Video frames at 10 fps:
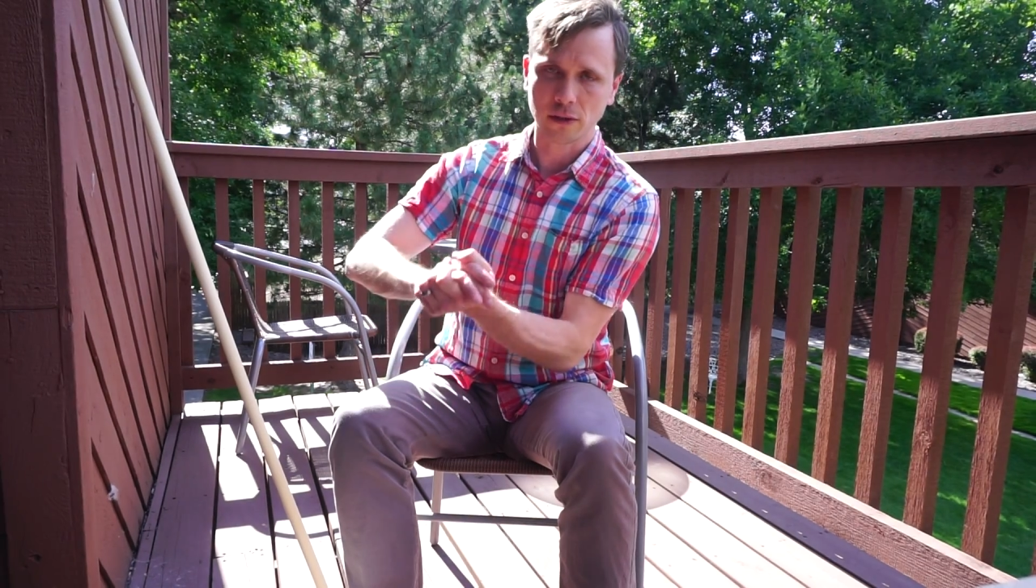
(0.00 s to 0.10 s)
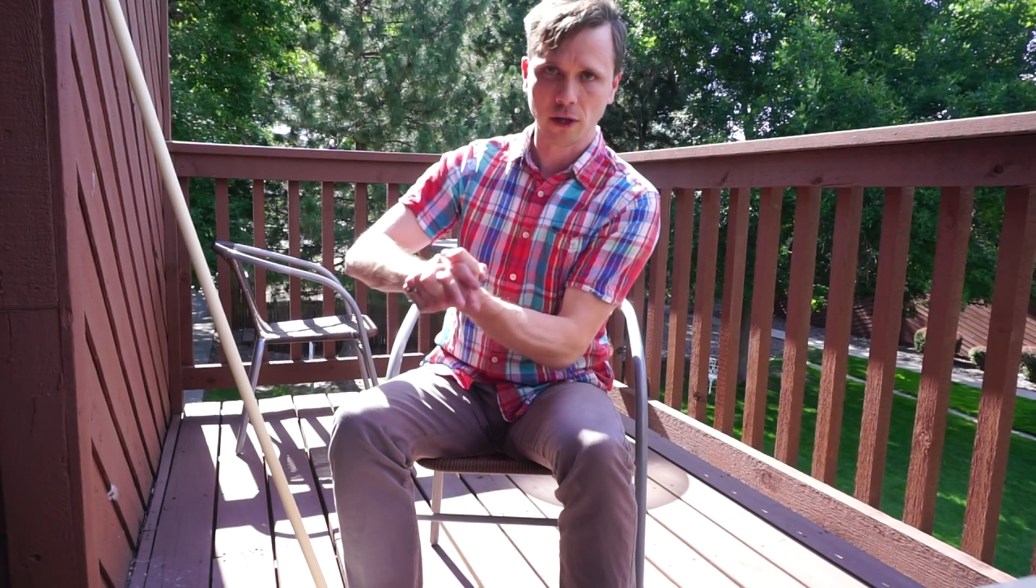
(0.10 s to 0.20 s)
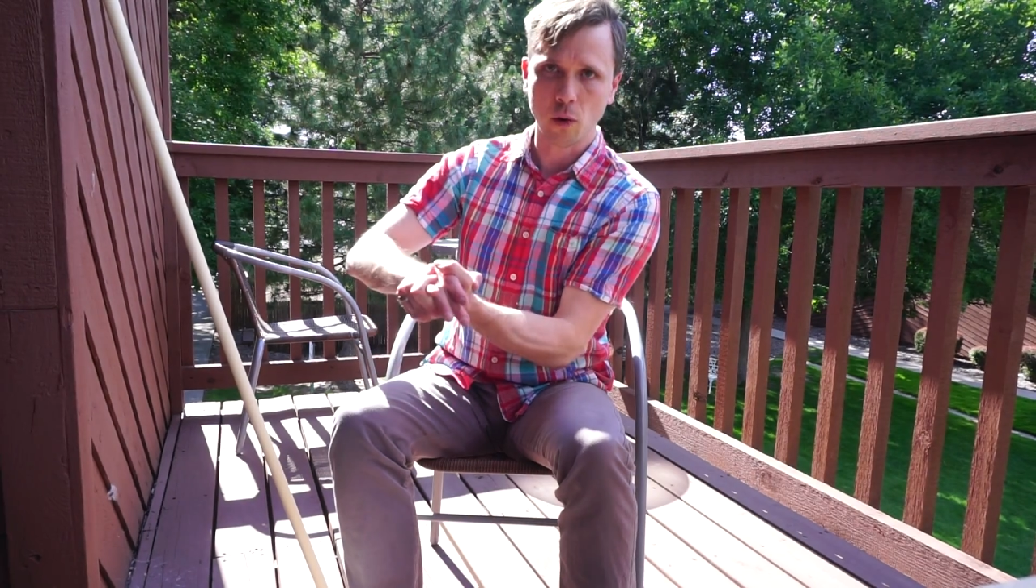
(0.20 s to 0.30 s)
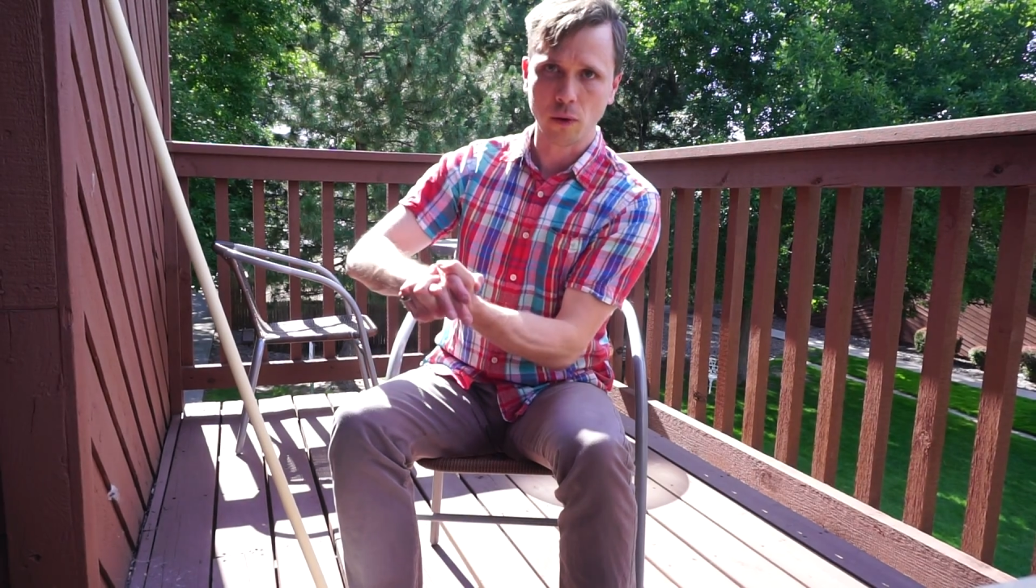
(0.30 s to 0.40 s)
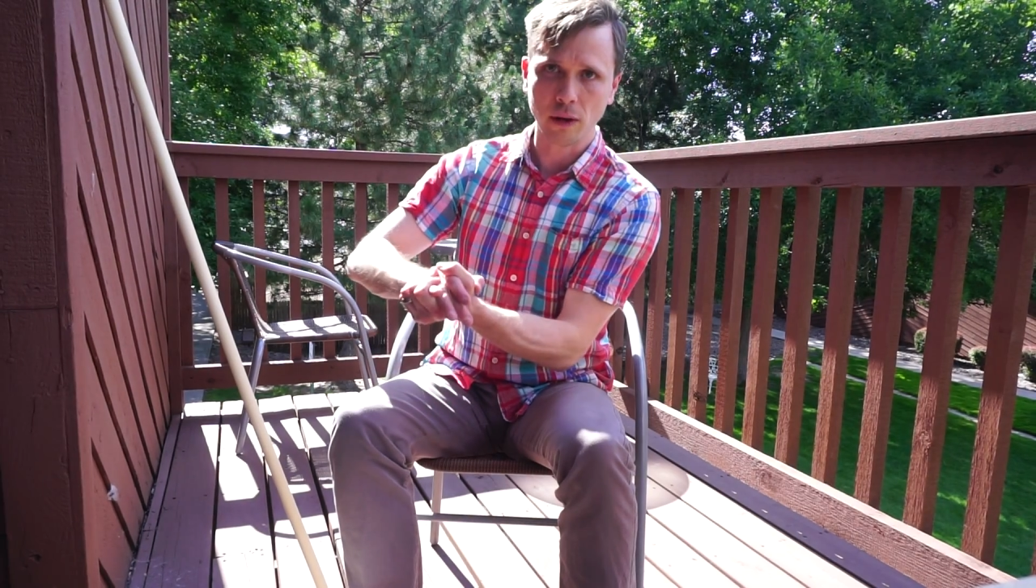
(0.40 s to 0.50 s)
because
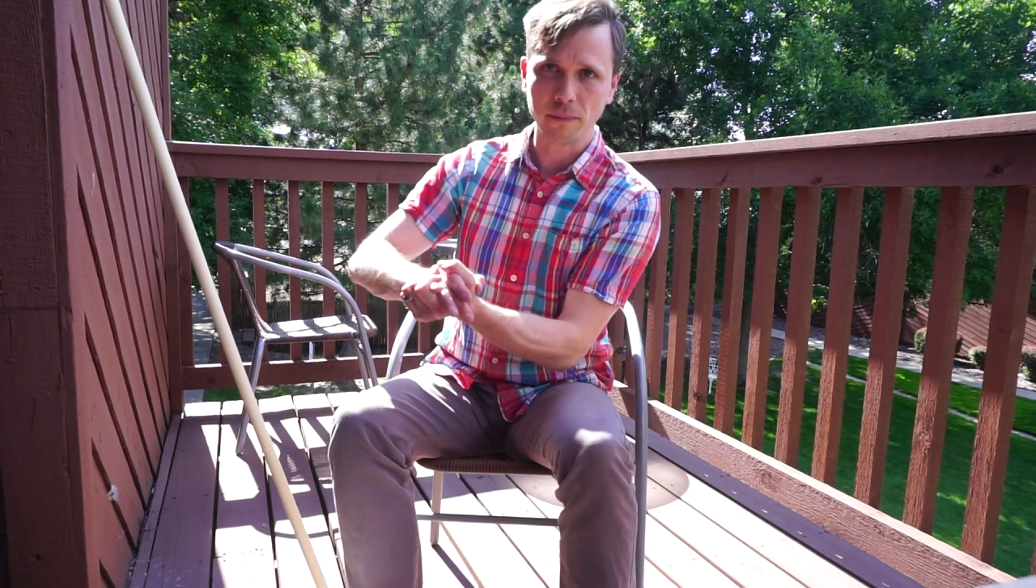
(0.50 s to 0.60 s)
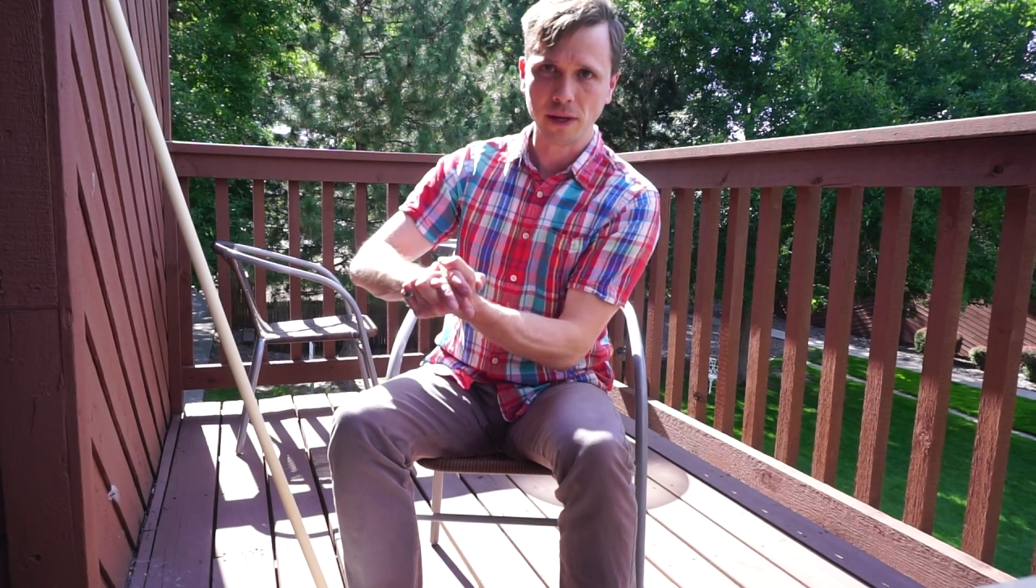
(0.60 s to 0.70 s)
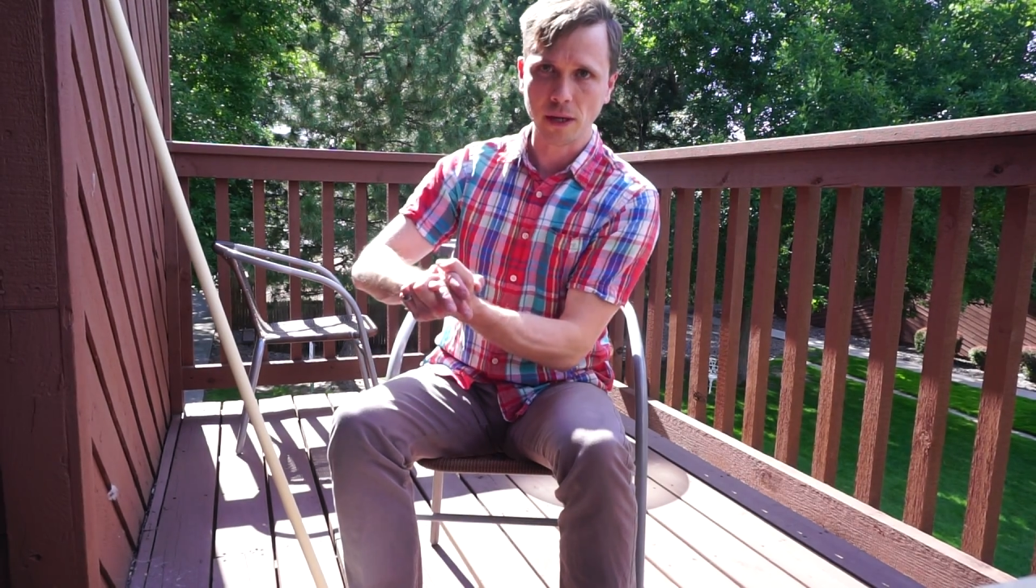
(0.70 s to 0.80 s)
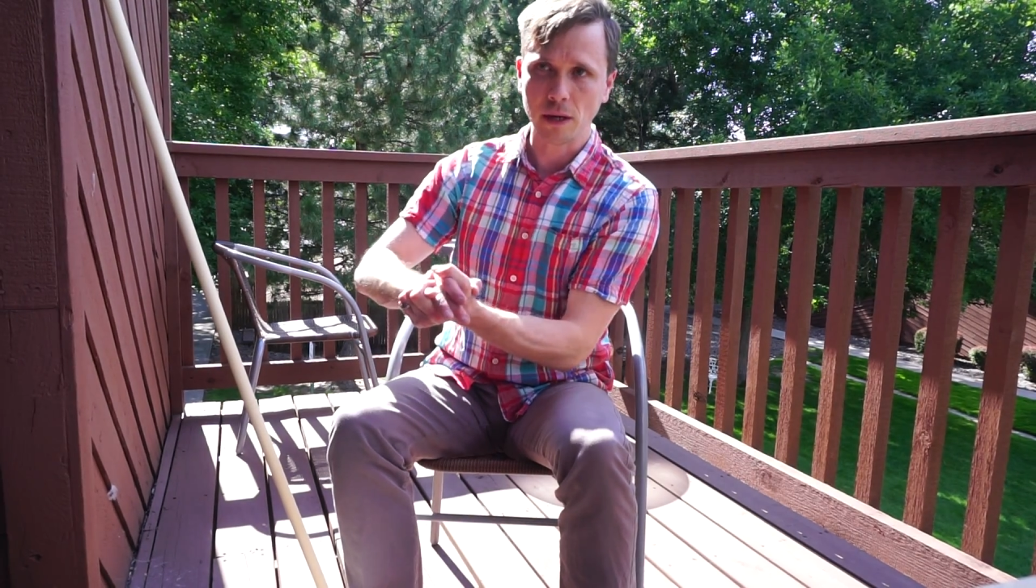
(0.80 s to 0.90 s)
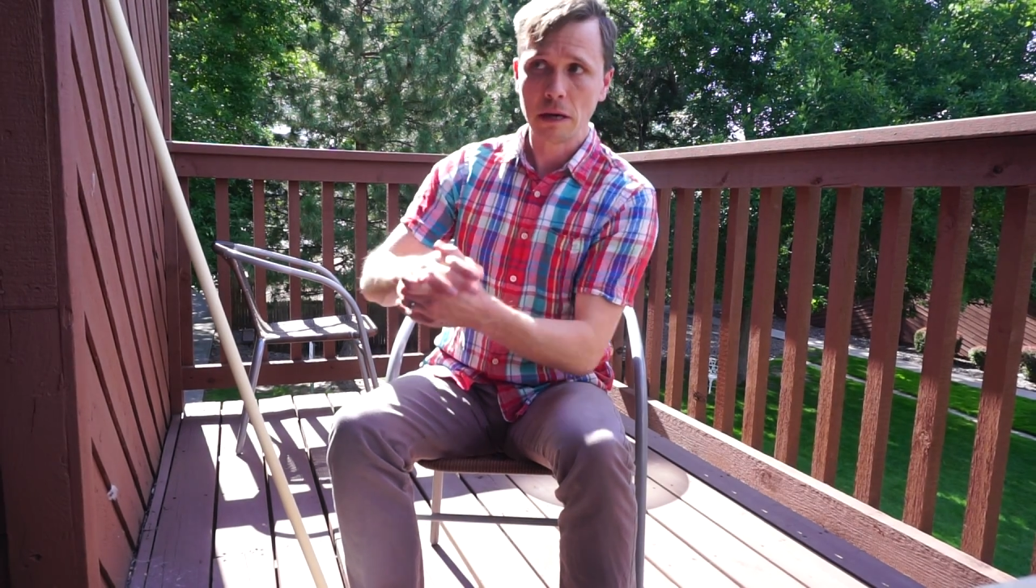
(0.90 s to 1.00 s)
I don't want to
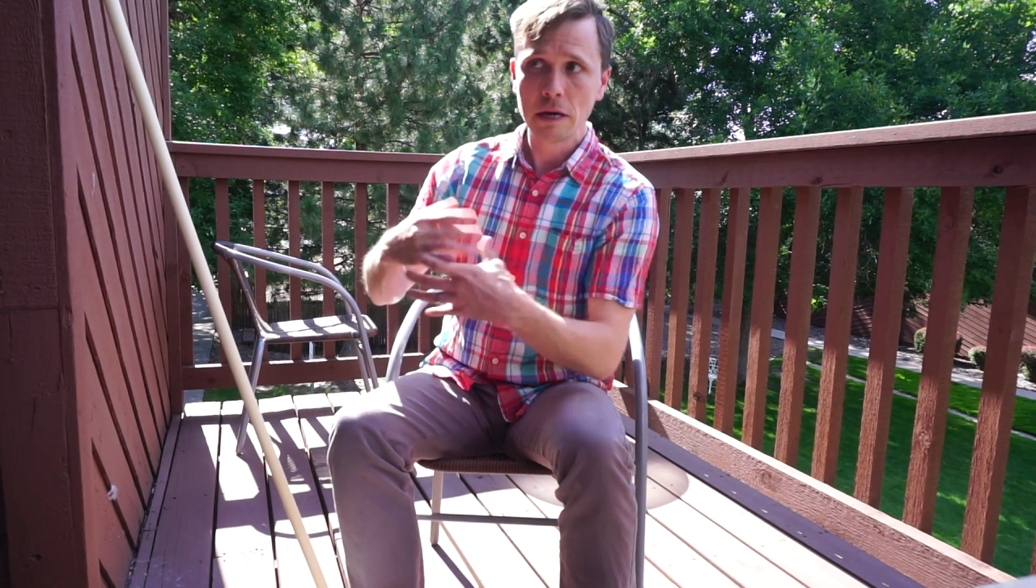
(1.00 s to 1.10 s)
be